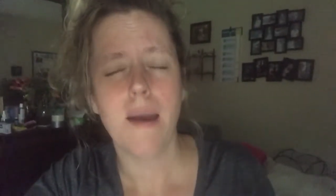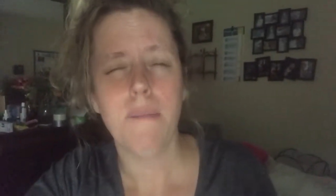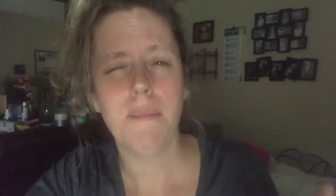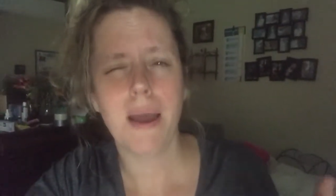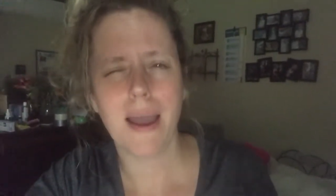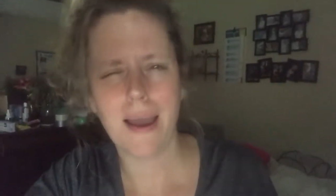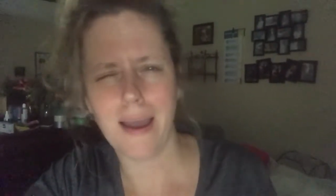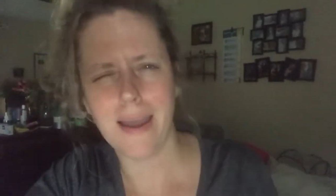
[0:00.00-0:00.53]

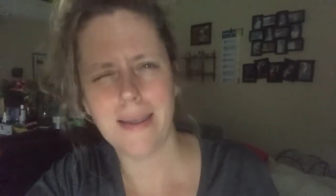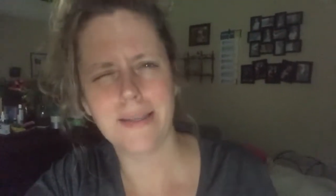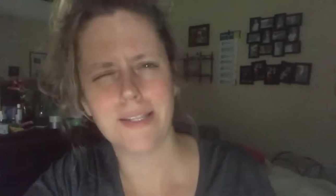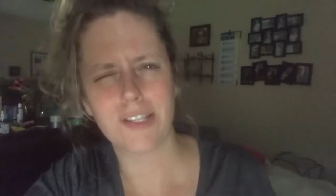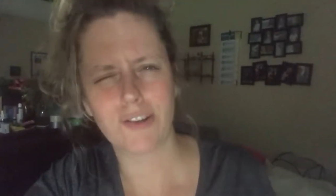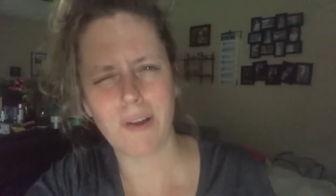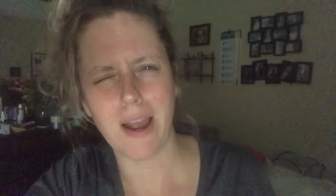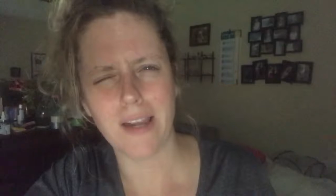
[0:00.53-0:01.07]
My eye is
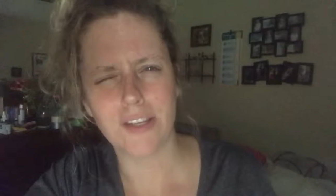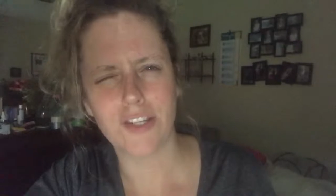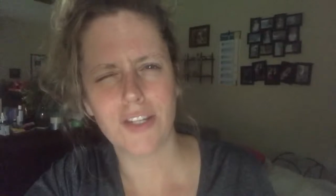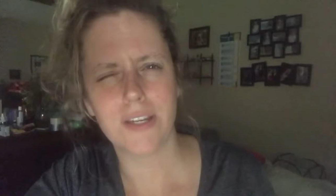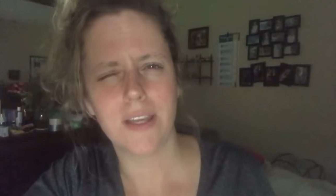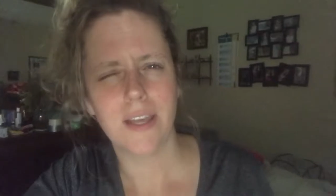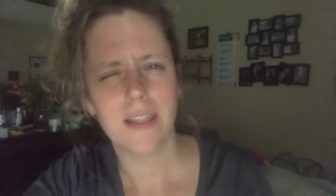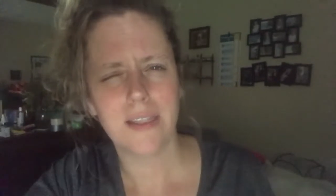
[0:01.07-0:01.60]

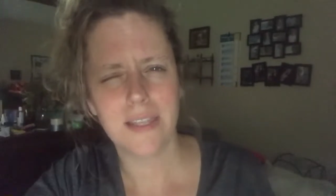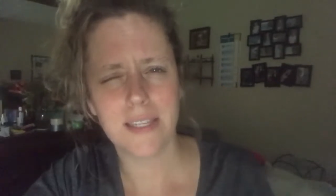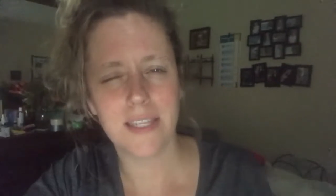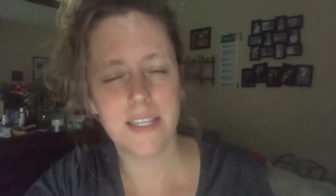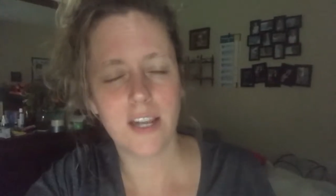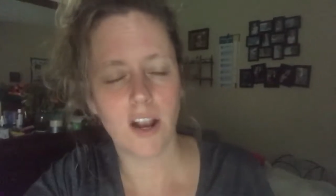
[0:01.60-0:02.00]
scratched. This is